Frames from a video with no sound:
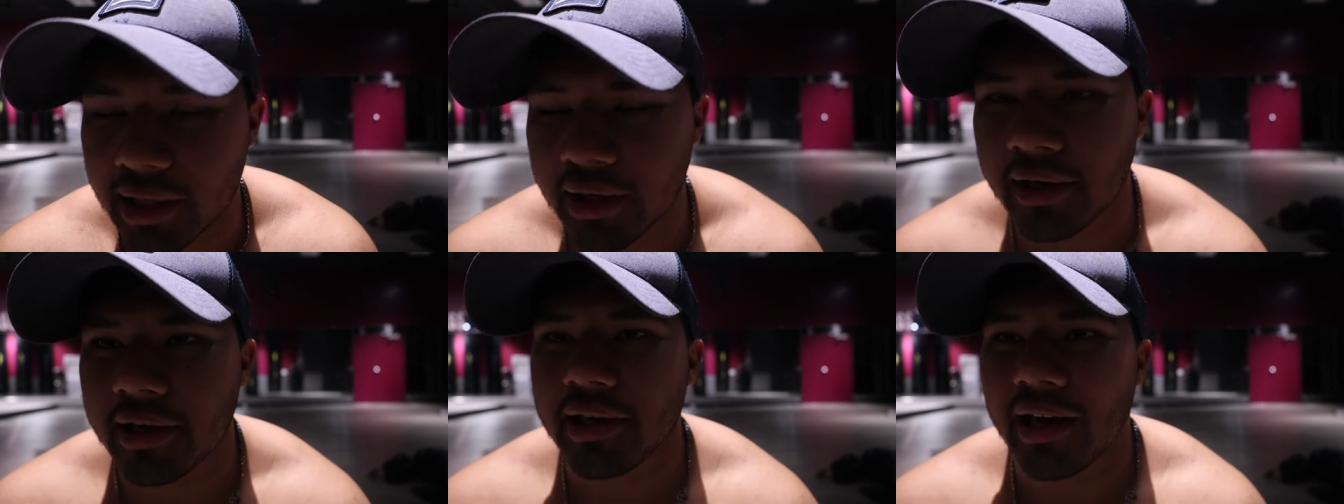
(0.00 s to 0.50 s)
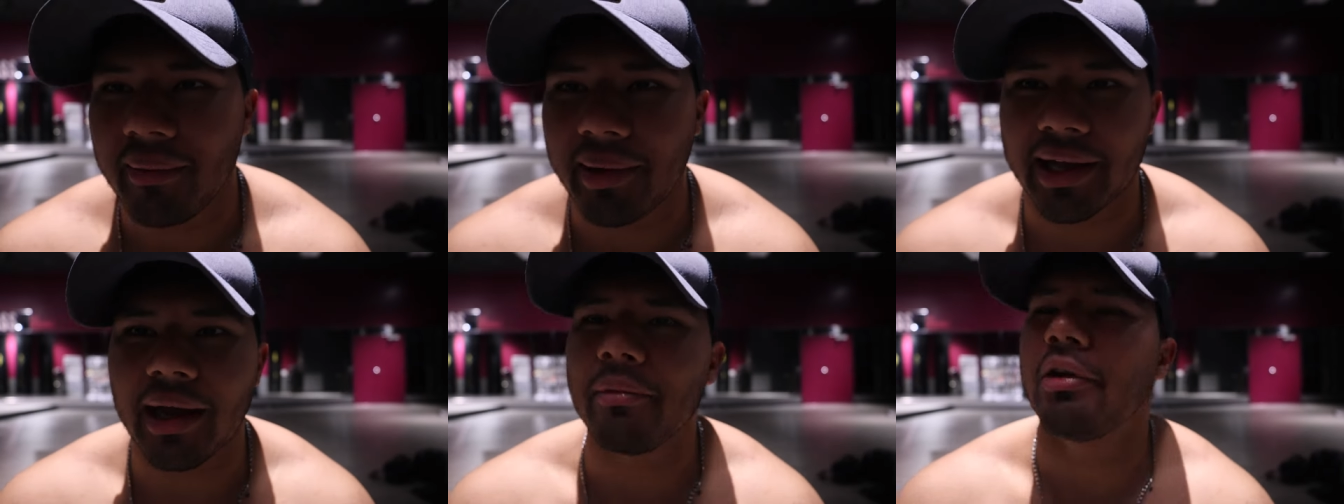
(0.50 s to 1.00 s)
And I'm
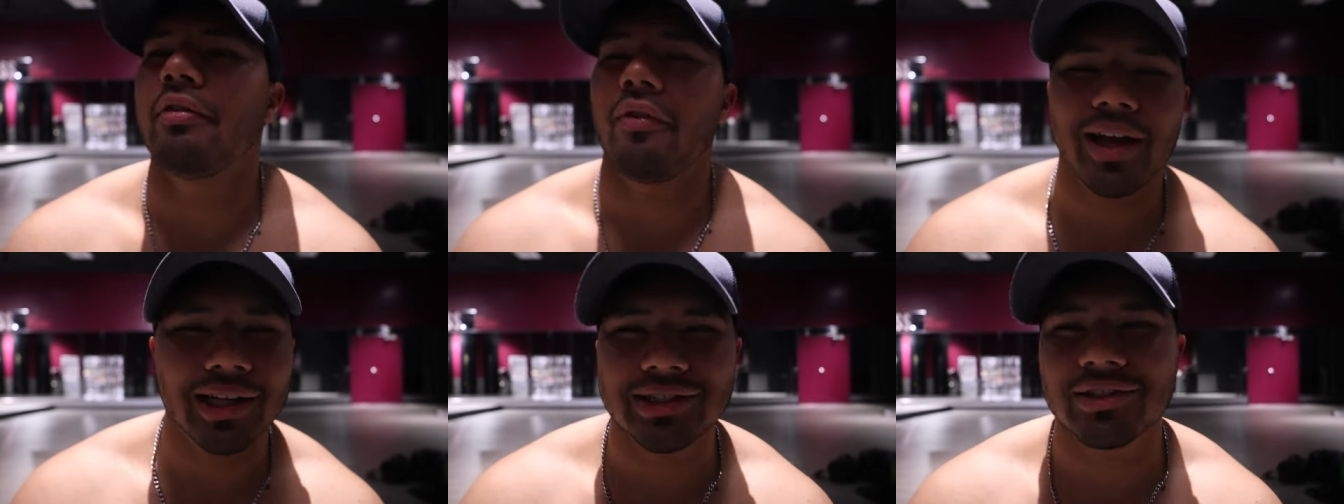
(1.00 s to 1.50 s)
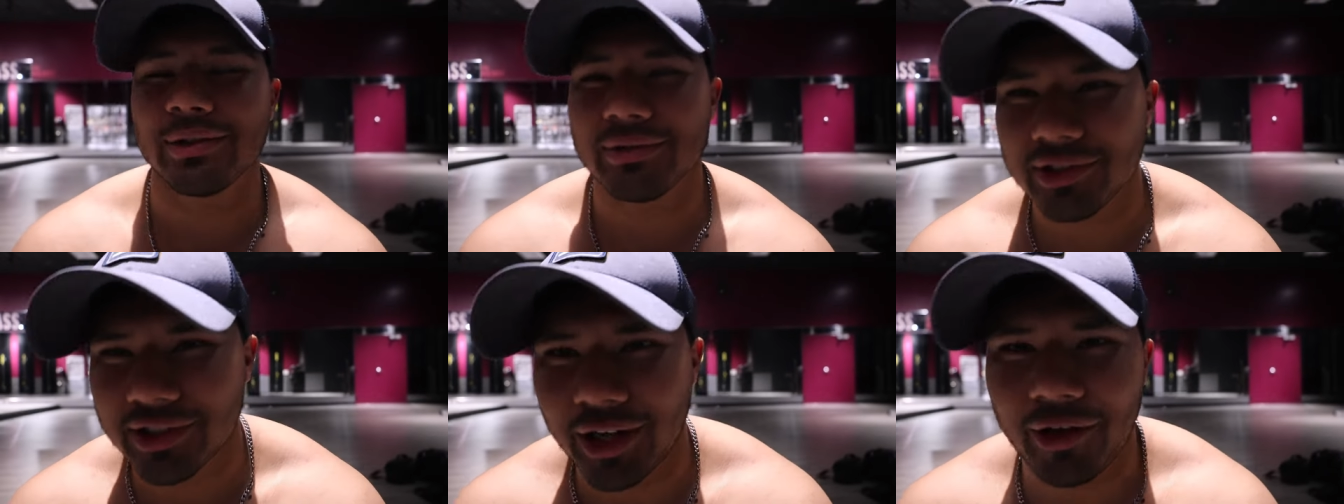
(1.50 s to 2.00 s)
like, I'm an advanced
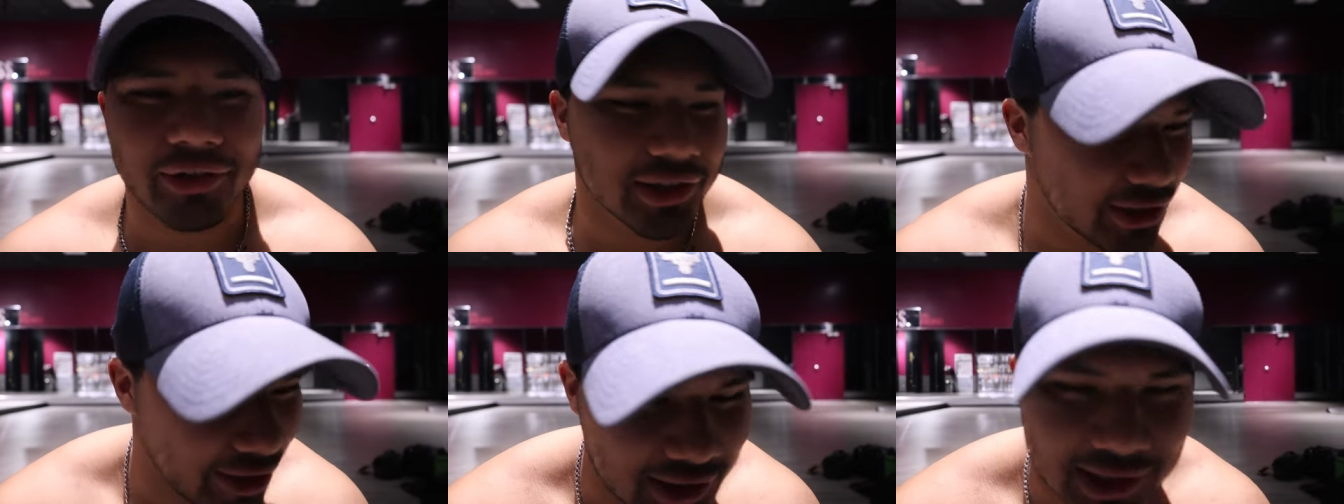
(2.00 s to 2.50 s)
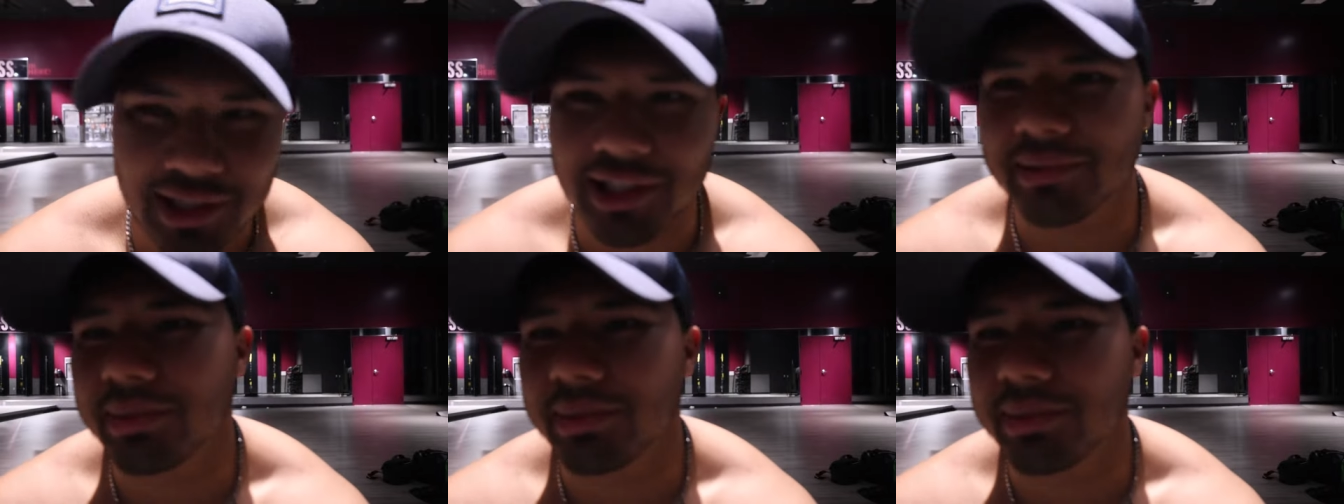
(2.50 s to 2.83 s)
lifter and all these crazy things.